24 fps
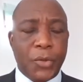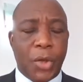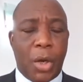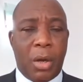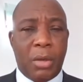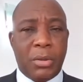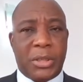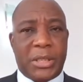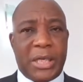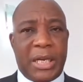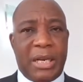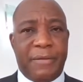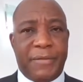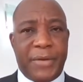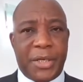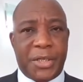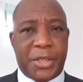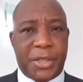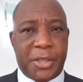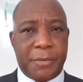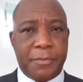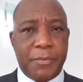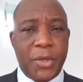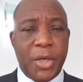on
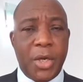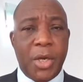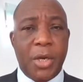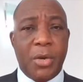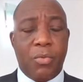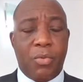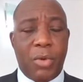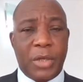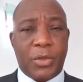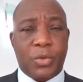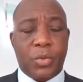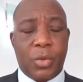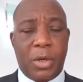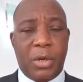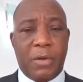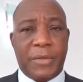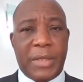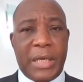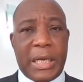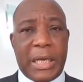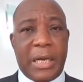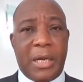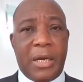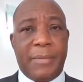television with one of
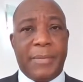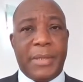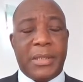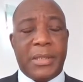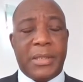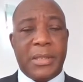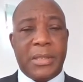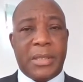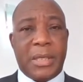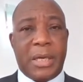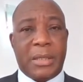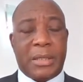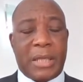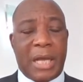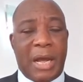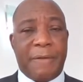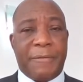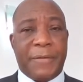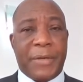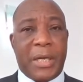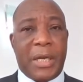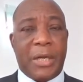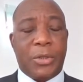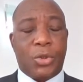the economists in South
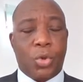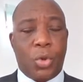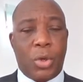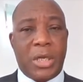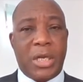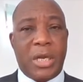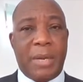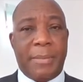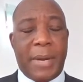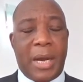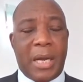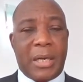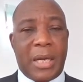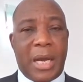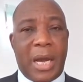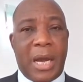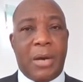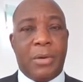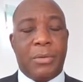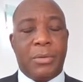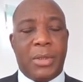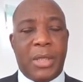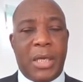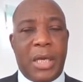Africa talking about
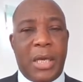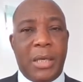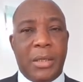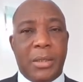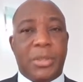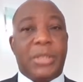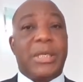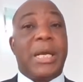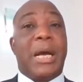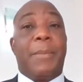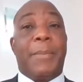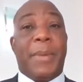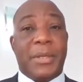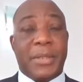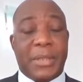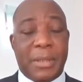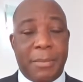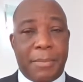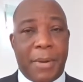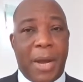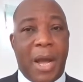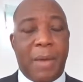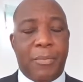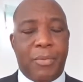about
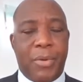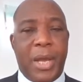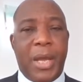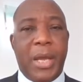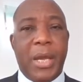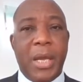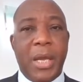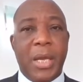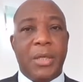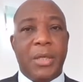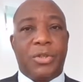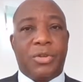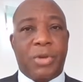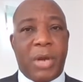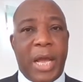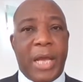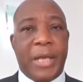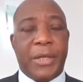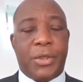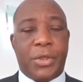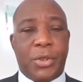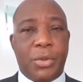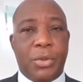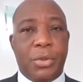Zimbabwe
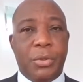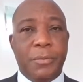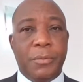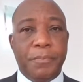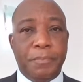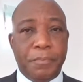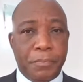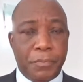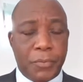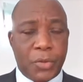trying to